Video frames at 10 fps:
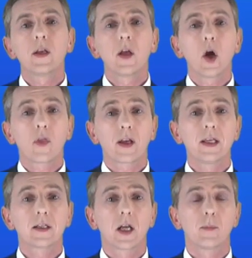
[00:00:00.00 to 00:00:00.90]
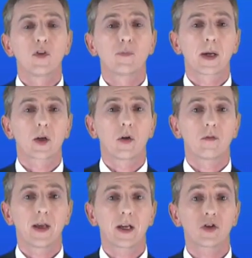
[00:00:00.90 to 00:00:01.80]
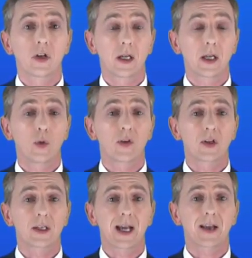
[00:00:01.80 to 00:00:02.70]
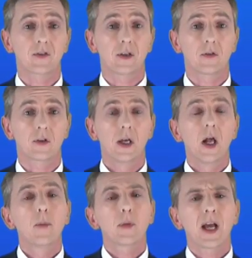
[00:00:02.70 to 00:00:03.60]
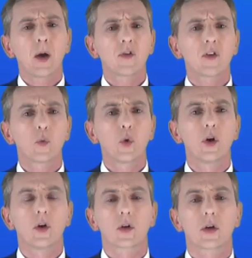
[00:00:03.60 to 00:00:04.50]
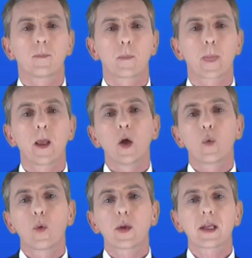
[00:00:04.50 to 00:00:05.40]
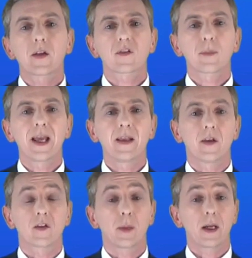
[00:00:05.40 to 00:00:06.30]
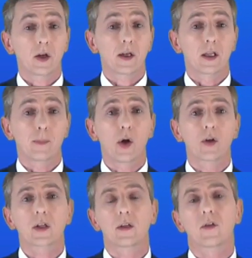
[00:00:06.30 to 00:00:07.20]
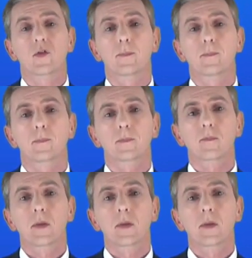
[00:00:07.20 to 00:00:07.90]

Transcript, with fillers: We know that heat can move by convection in liquids and gases, but how does it work? Well, we can explain this by looking at the particles.